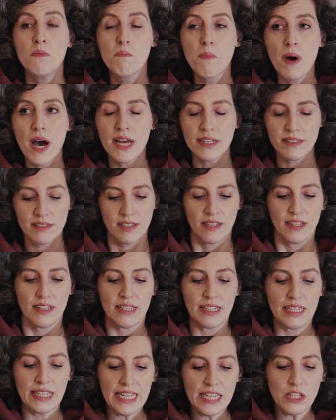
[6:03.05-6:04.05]
But
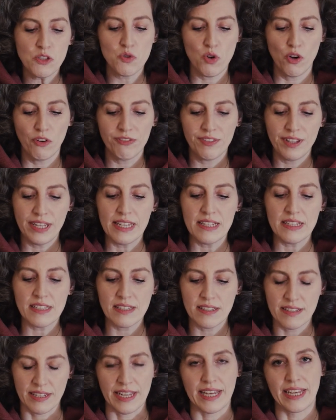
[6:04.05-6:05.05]
each of
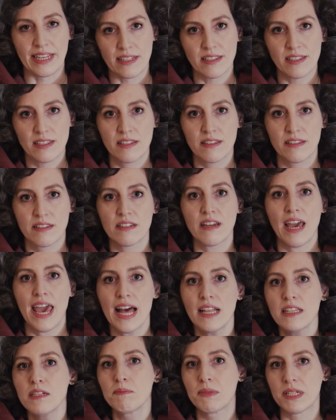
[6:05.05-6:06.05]
these things, the
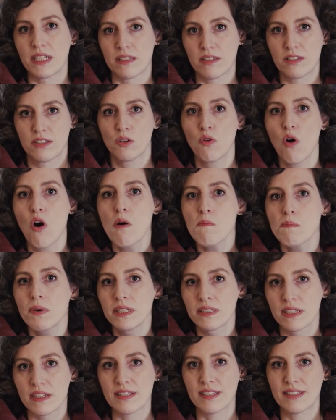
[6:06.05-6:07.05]
elements, the
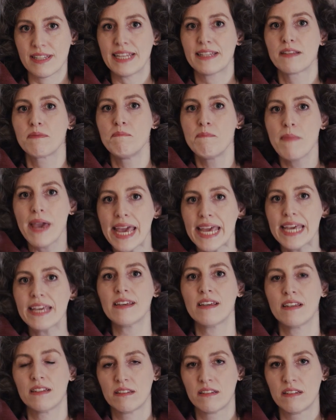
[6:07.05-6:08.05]
components that
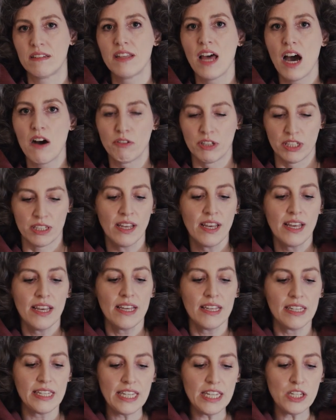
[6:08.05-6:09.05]
make the novel,
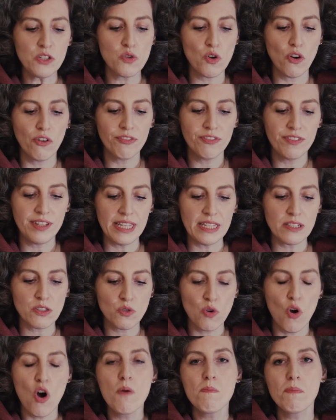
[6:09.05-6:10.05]
each of
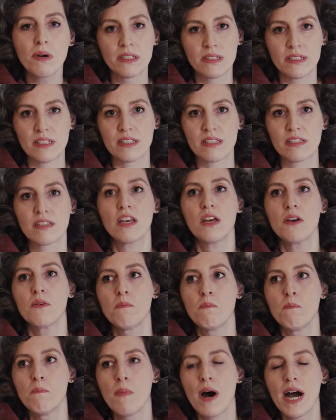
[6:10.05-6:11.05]
these components
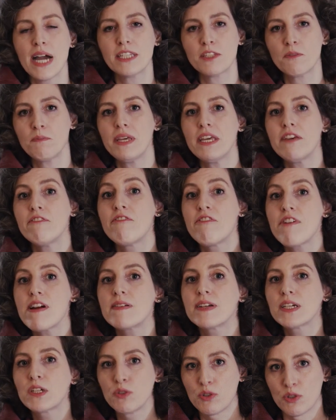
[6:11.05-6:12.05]
might be
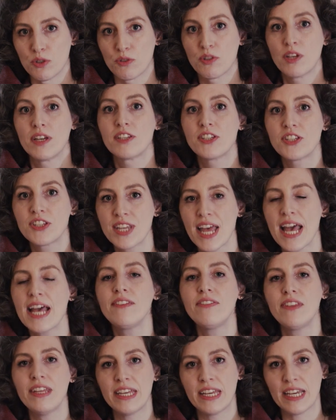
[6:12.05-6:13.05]
very good
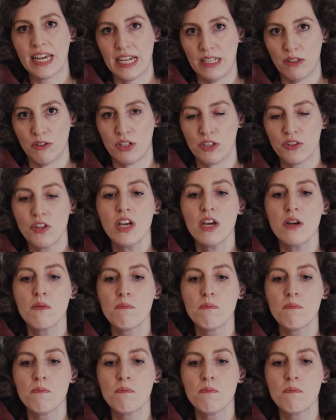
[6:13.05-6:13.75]
standing alone,